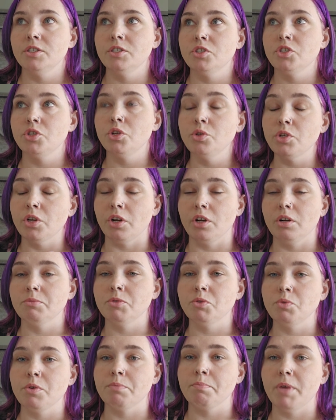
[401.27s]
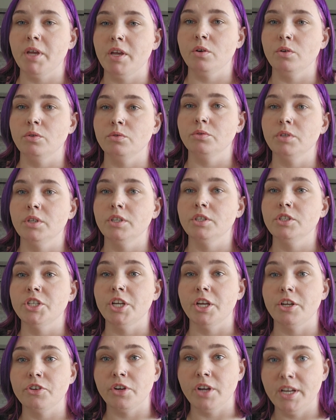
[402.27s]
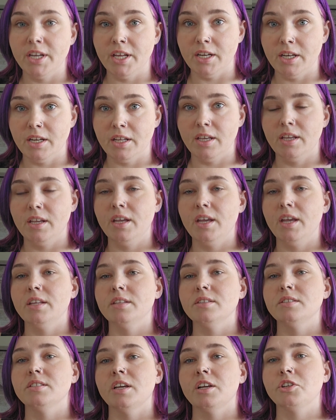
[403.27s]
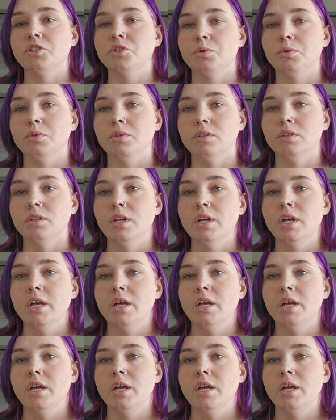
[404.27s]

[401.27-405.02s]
to terms with my own gender identity and sexual